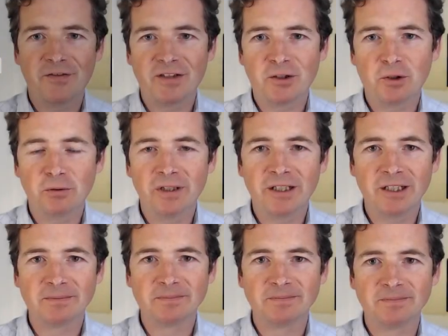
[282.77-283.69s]
I've said
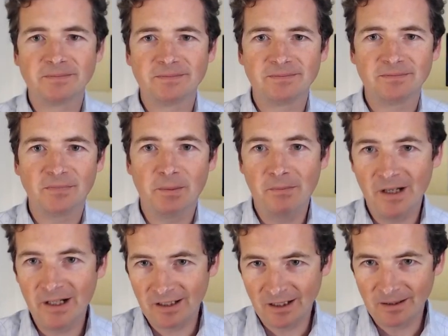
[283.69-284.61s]
already, but
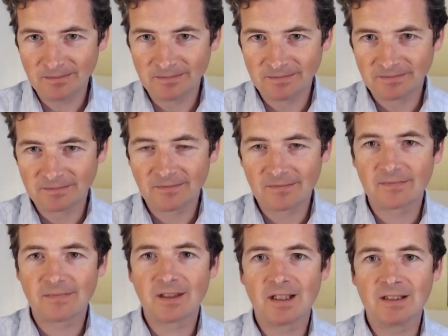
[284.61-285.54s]
my name
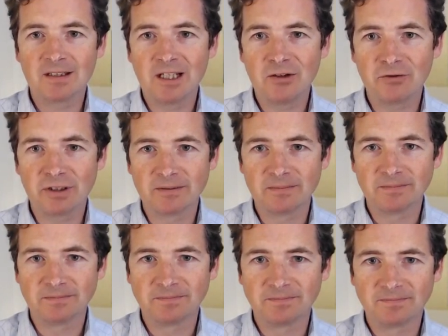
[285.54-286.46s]
is Adrian.